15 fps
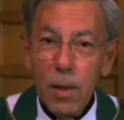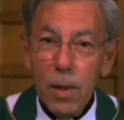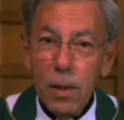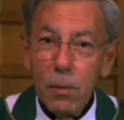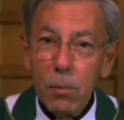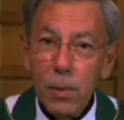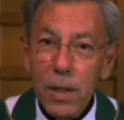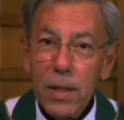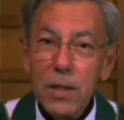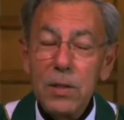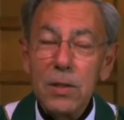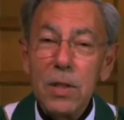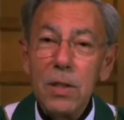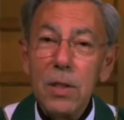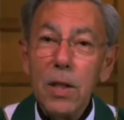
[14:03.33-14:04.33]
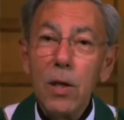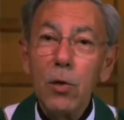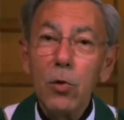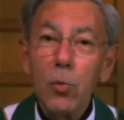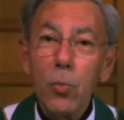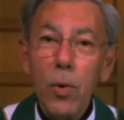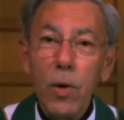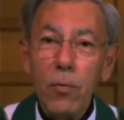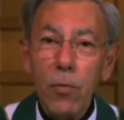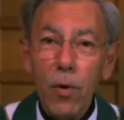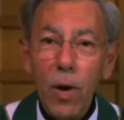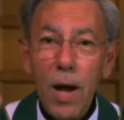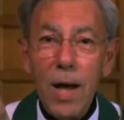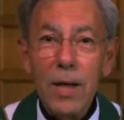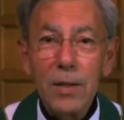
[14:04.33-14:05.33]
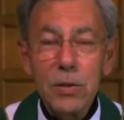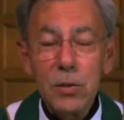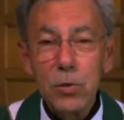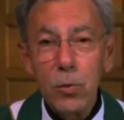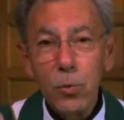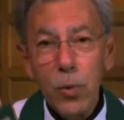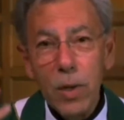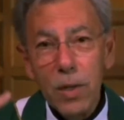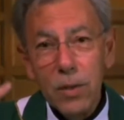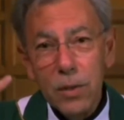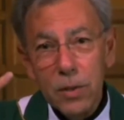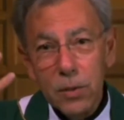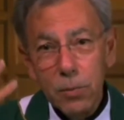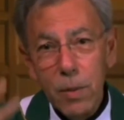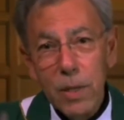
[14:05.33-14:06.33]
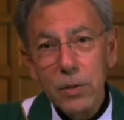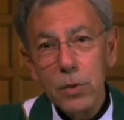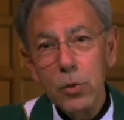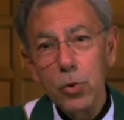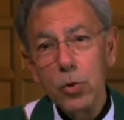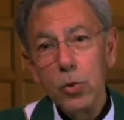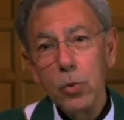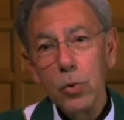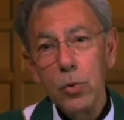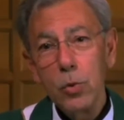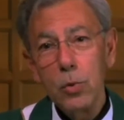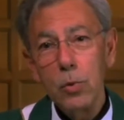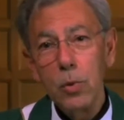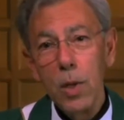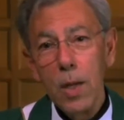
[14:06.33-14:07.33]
please continue to pray for us to bring this message to you,